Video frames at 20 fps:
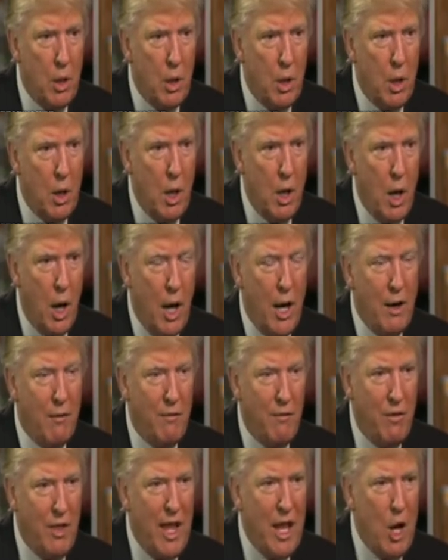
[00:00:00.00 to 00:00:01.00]
And if
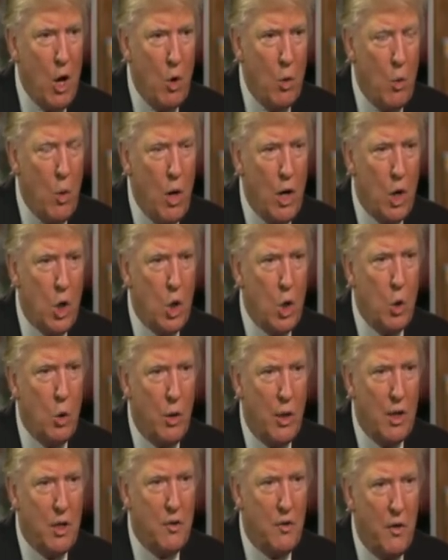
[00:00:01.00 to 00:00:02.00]
they don't want to do, that's
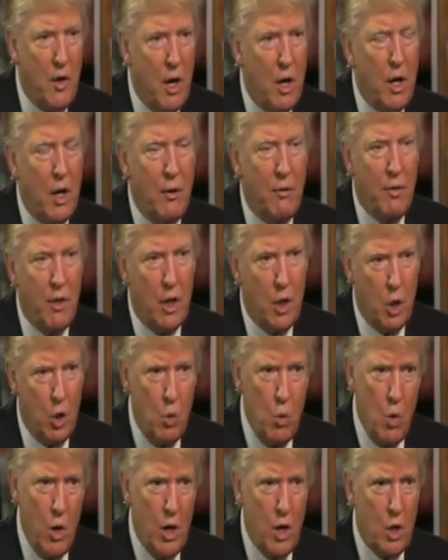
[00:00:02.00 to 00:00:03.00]
fine. If they do want
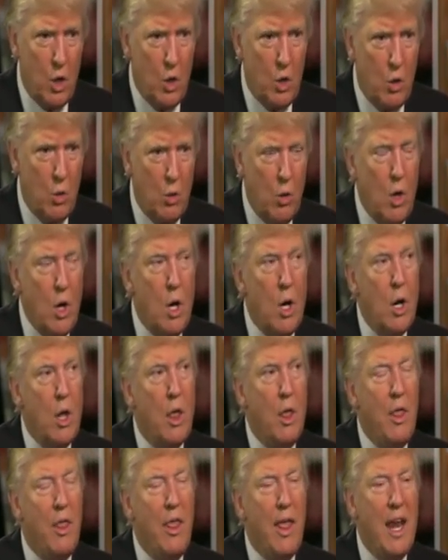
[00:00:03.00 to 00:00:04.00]
to do,
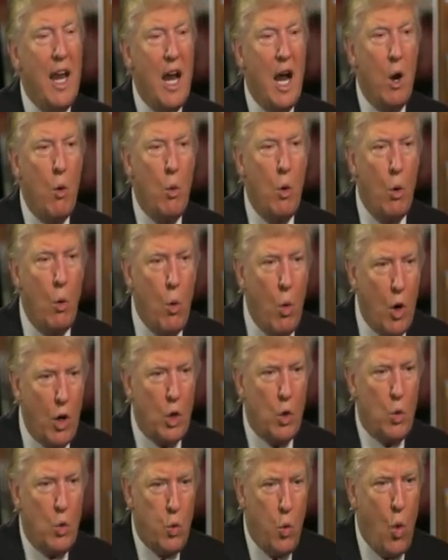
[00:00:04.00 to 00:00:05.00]
then I will work
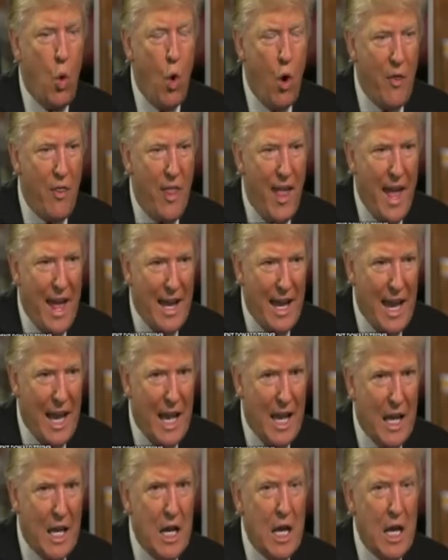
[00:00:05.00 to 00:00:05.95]
toward that end.